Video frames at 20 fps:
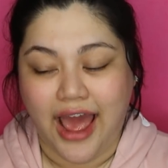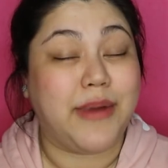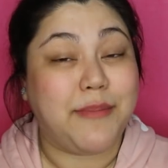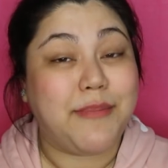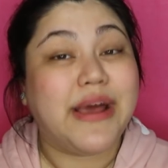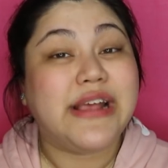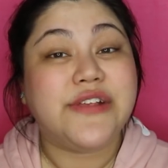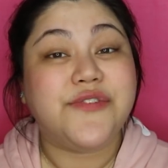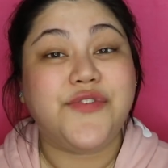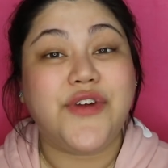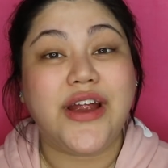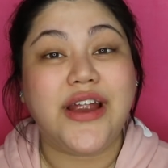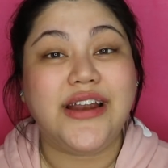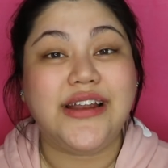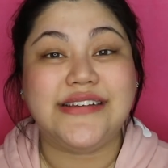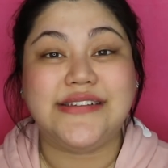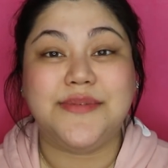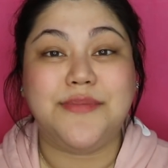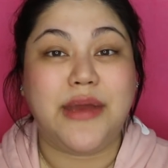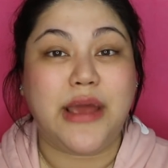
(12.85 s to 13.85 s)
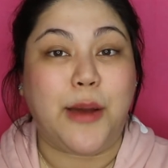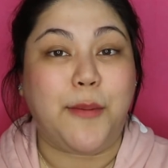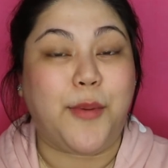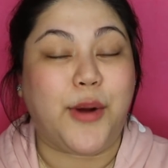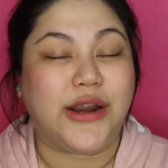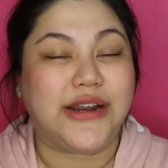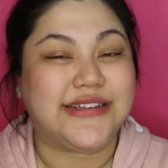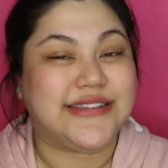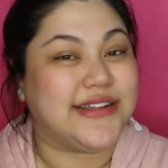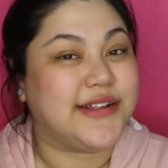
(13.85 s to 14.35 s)
My best friend is a makeup
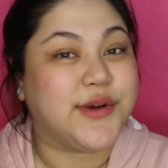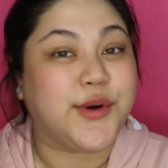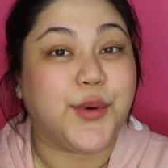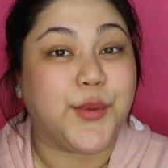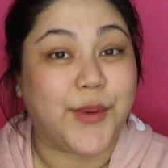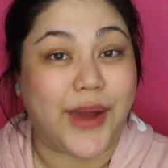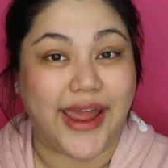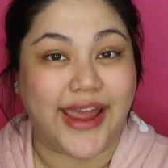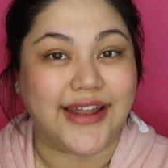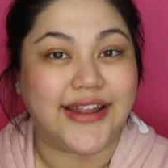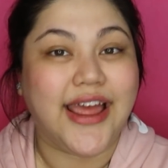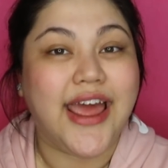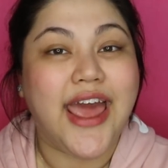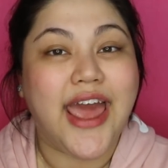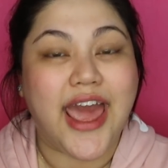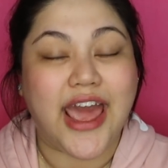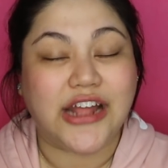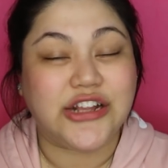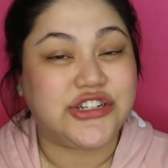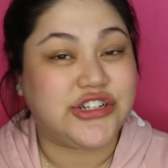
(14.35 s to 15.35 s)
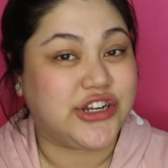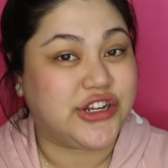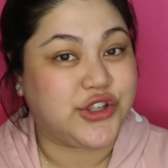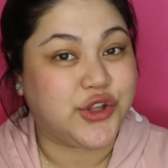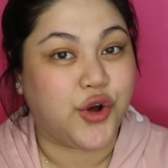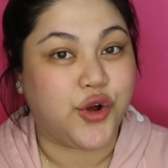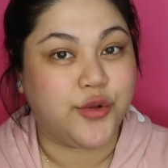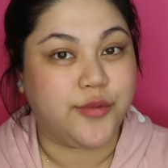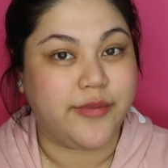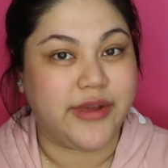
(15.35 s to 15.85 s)
artist in Kuwait and she
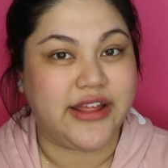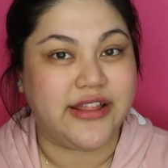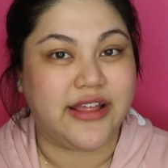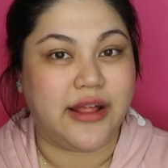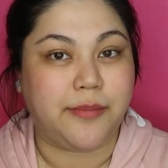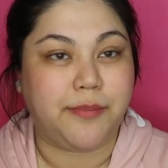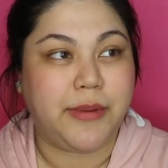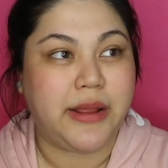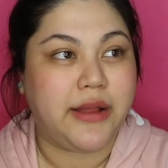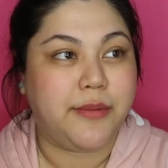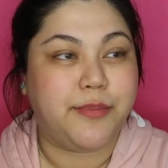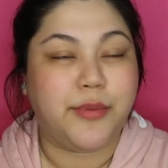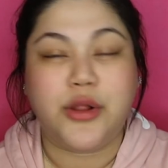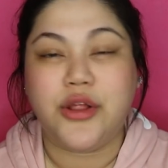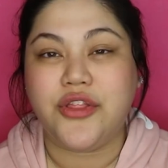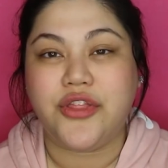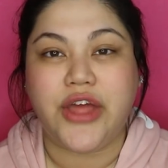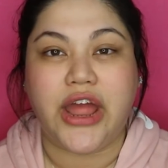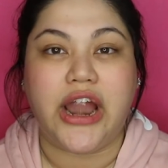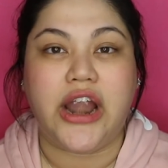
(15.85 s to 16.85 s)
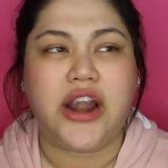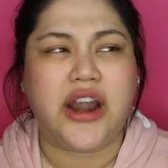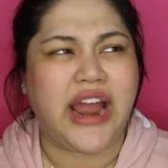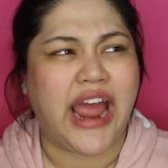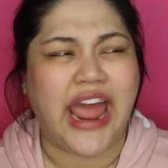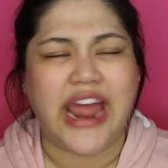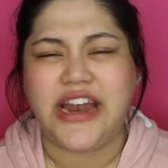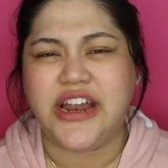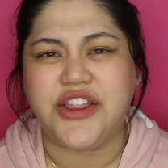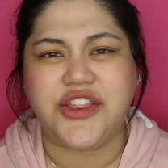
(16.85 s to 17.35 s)
told me that people there
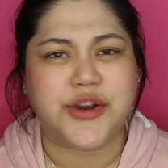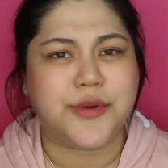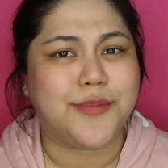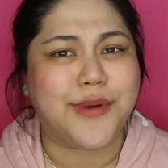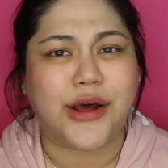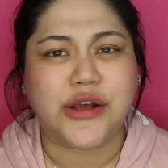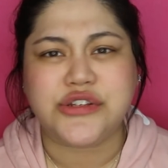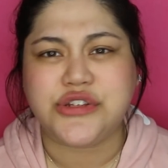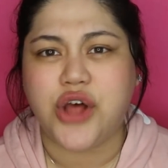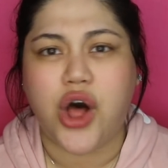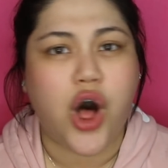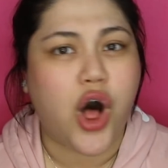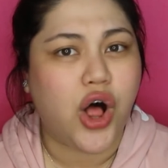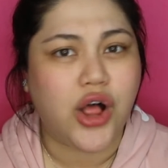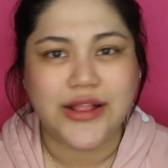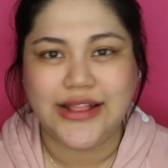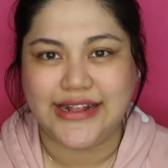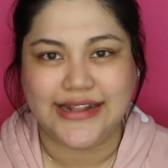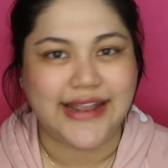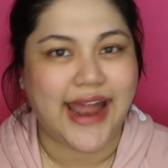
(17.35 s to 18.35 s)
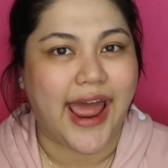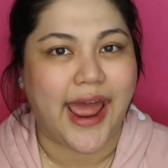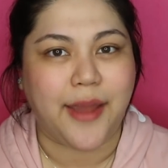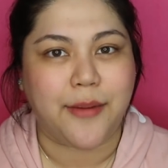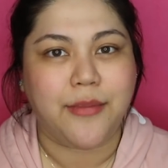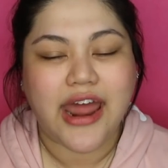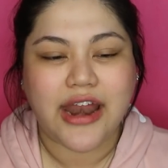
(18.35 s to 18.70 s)
henna their brows all the time,